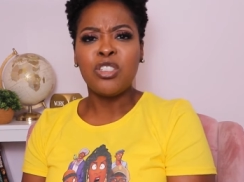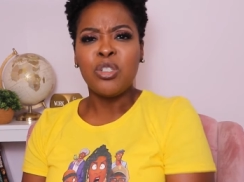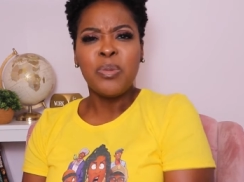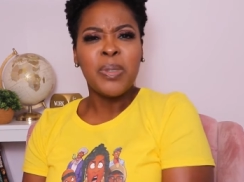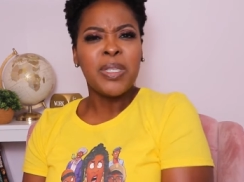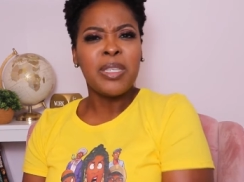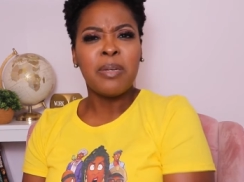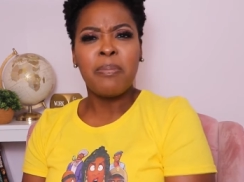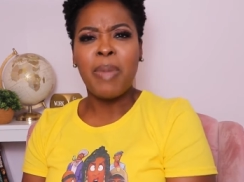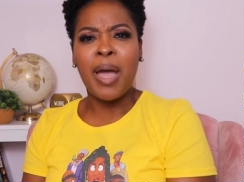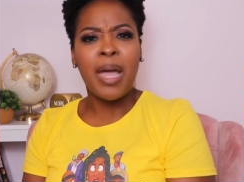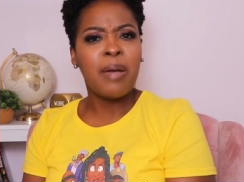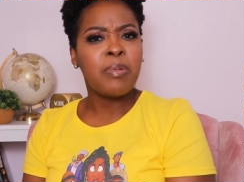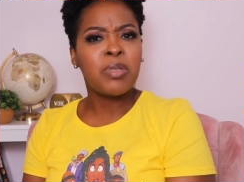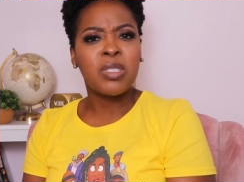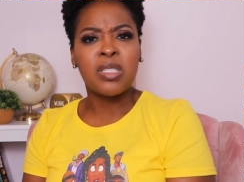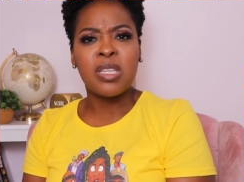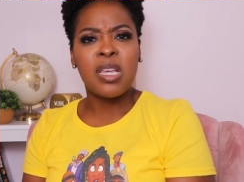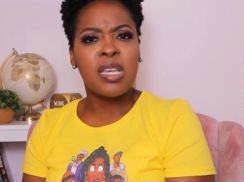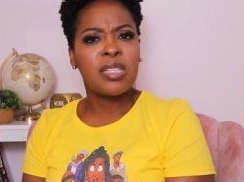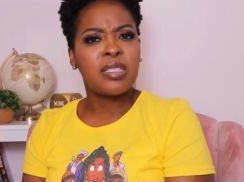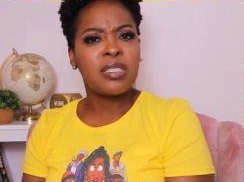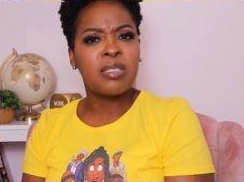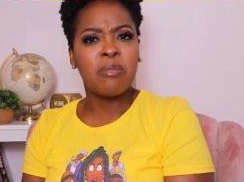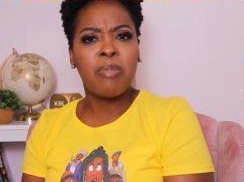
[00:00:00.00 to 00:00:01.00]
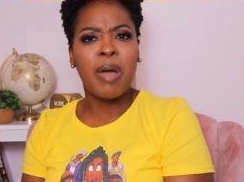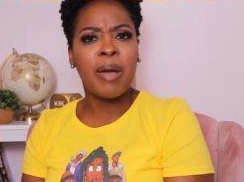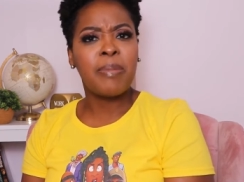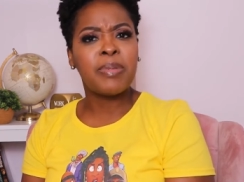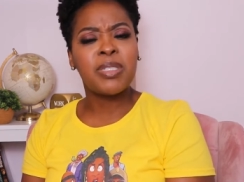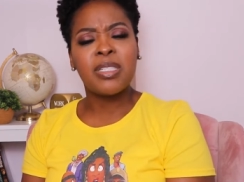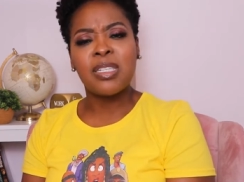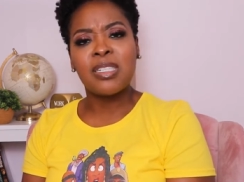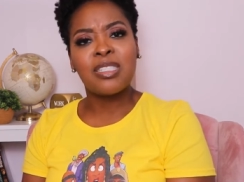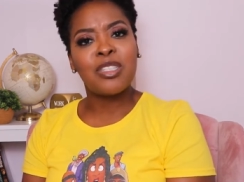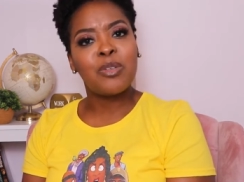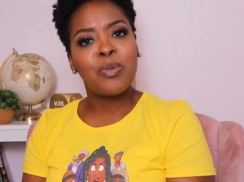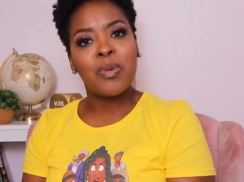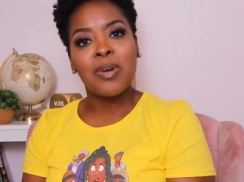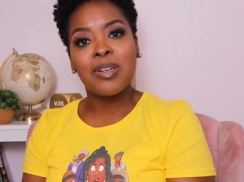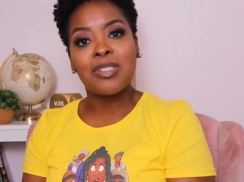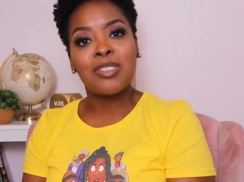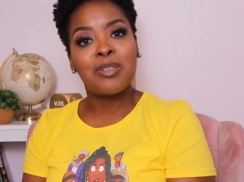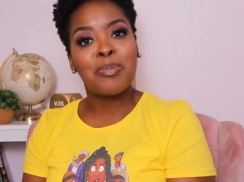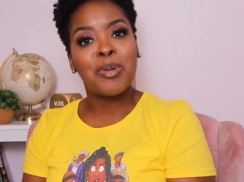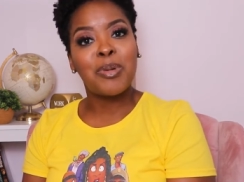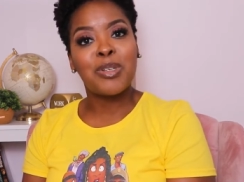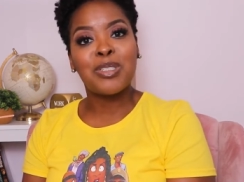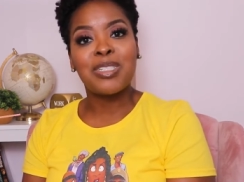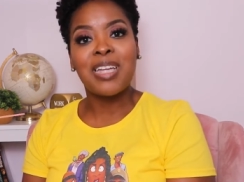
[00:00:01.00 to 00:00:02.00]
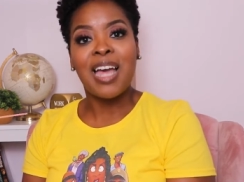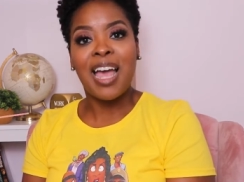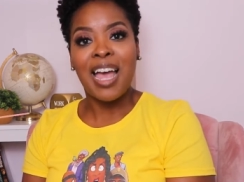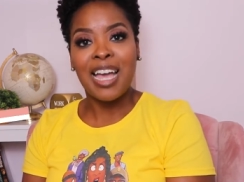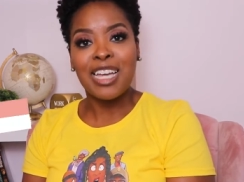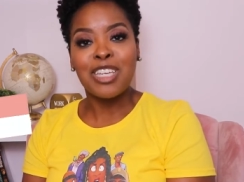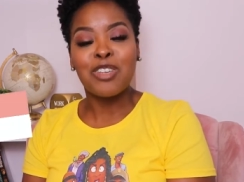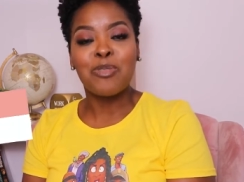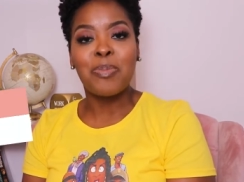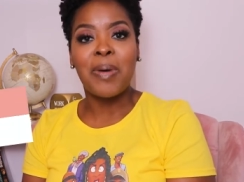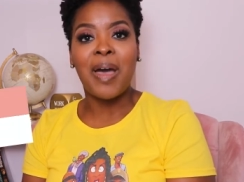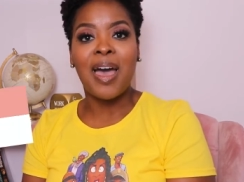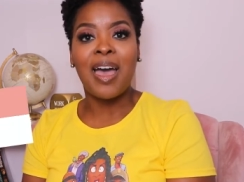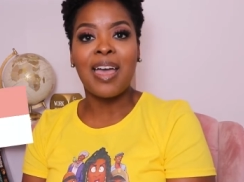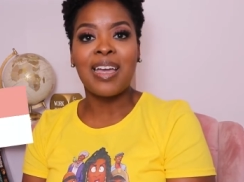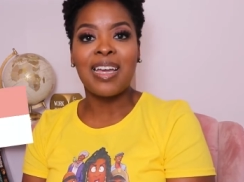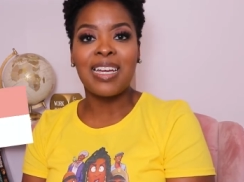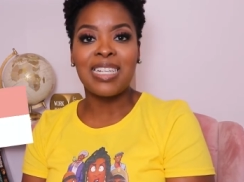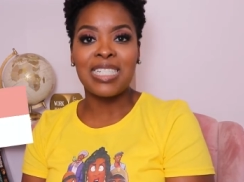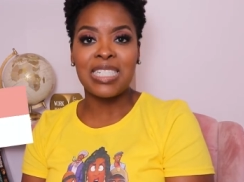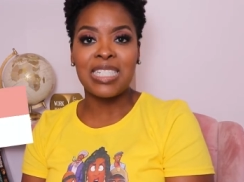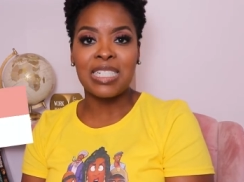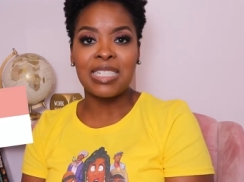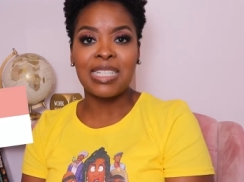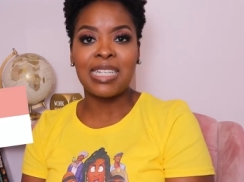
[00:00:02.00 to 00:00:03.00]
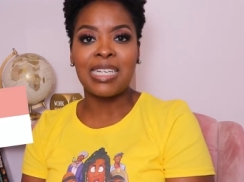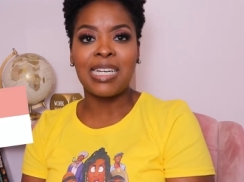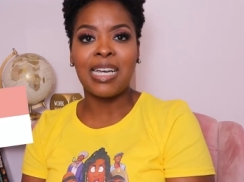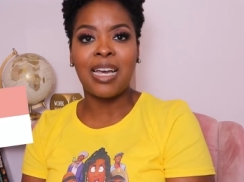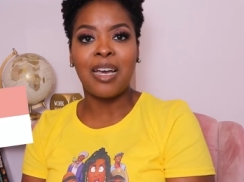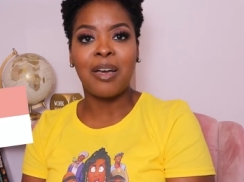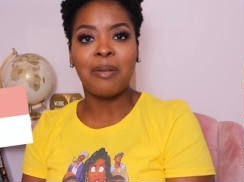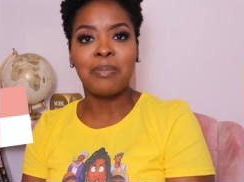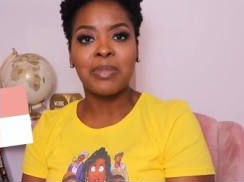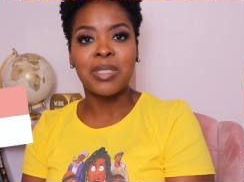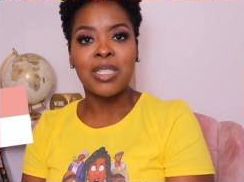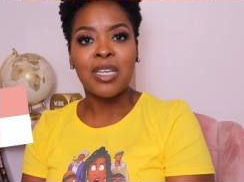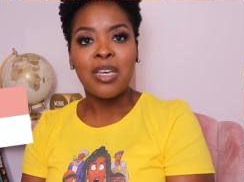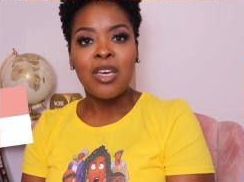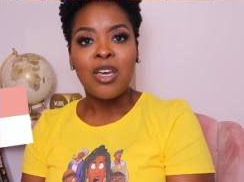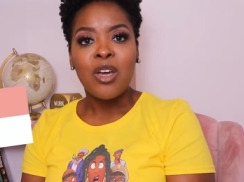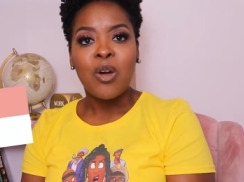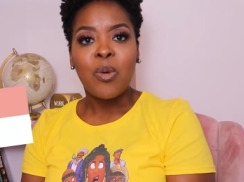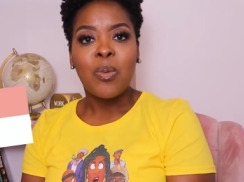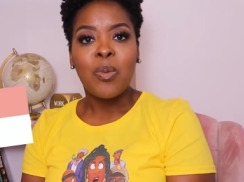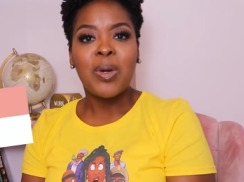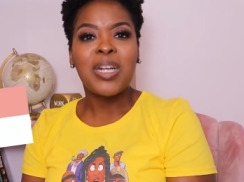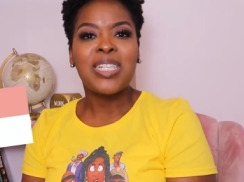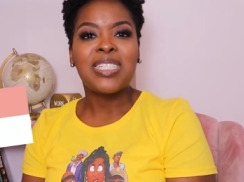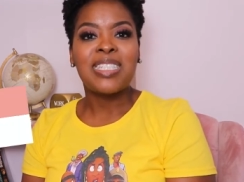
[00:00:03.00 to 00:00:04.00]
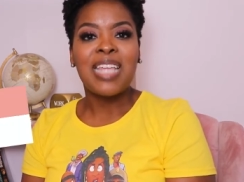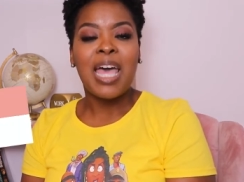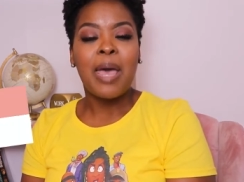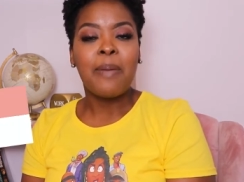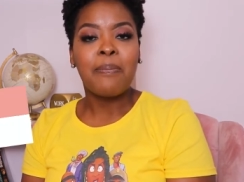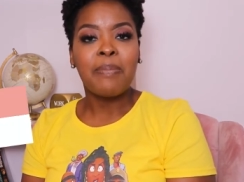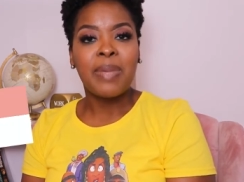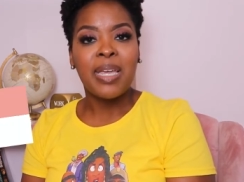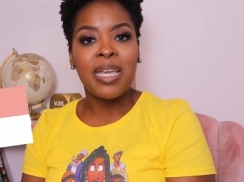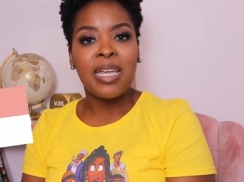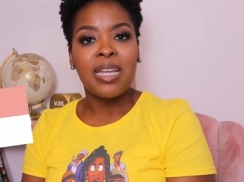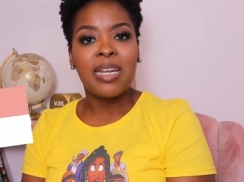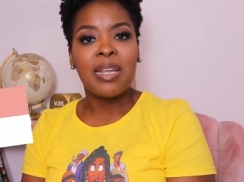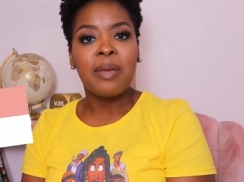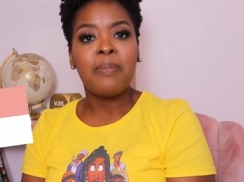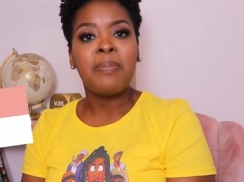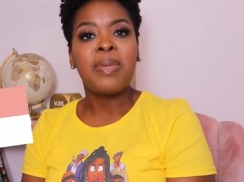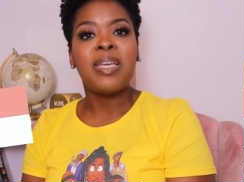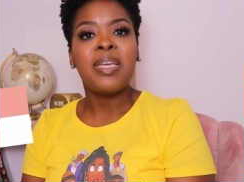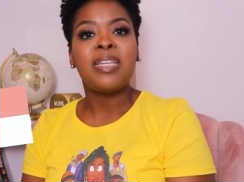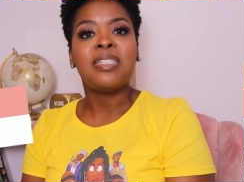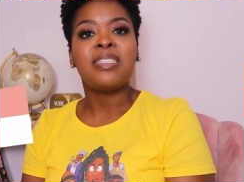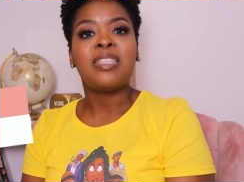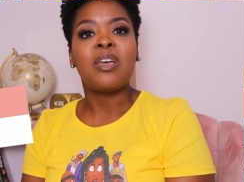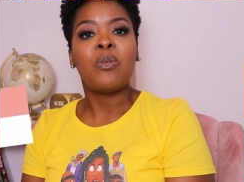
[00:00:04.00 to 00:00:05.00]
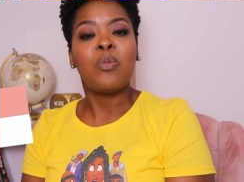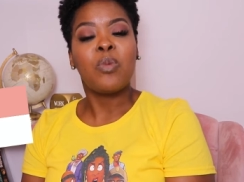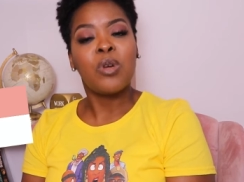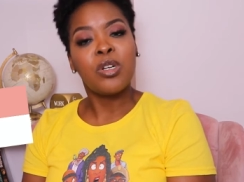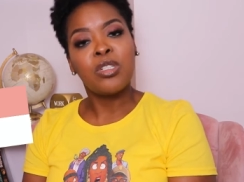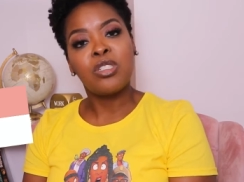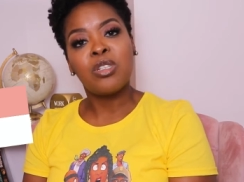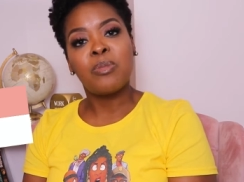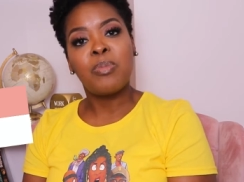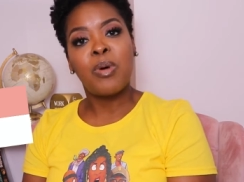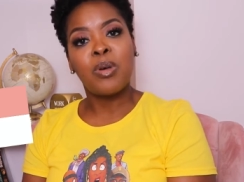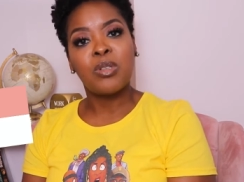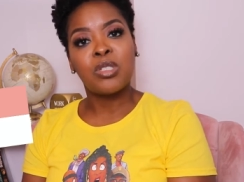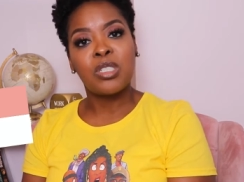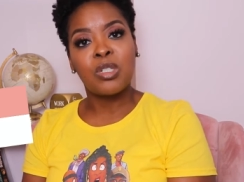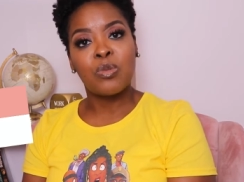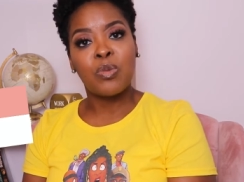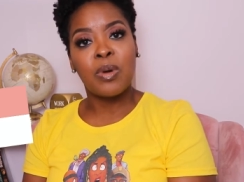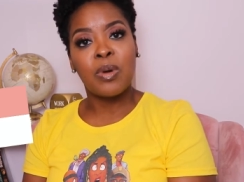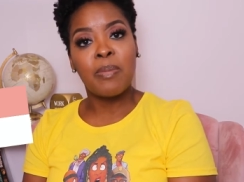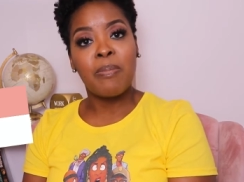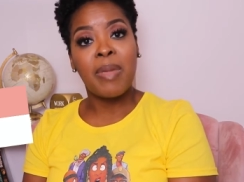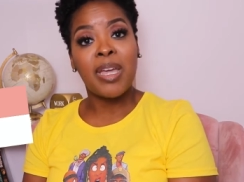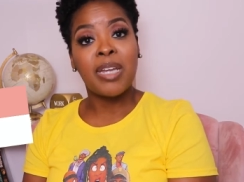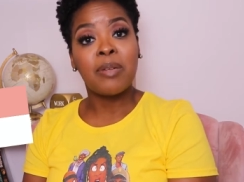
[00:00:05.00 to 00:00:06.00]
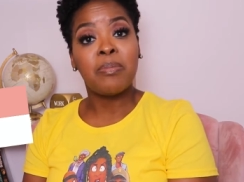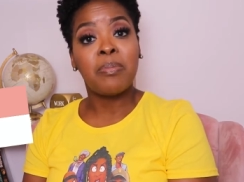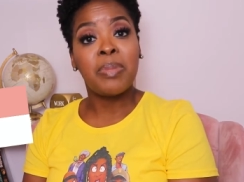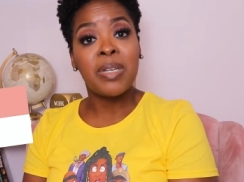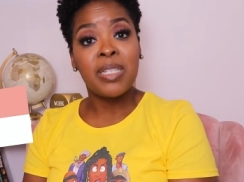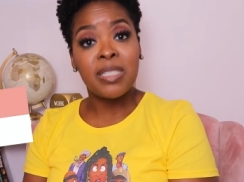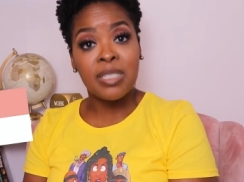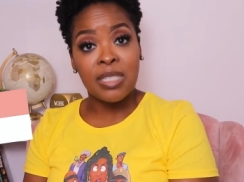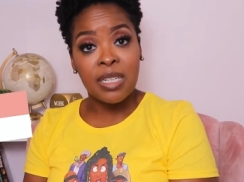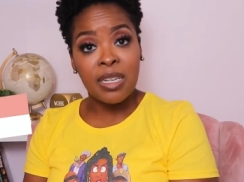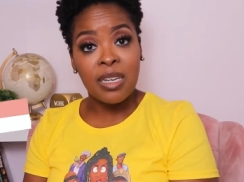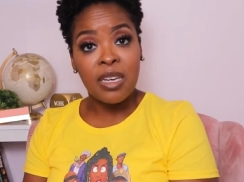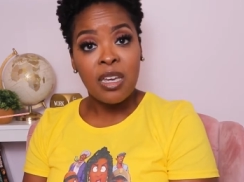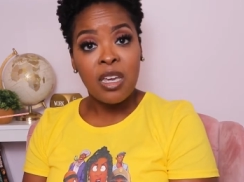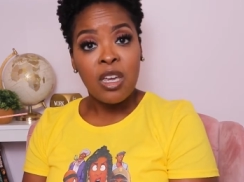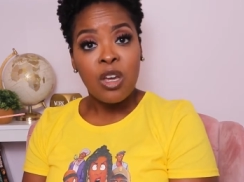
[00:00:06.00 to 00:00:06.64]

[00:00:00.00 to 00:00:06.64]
do what the Bible says. The Bible says that we're supposed to occupy until He comes. What does that mean? It means that we're supposed to remain busy.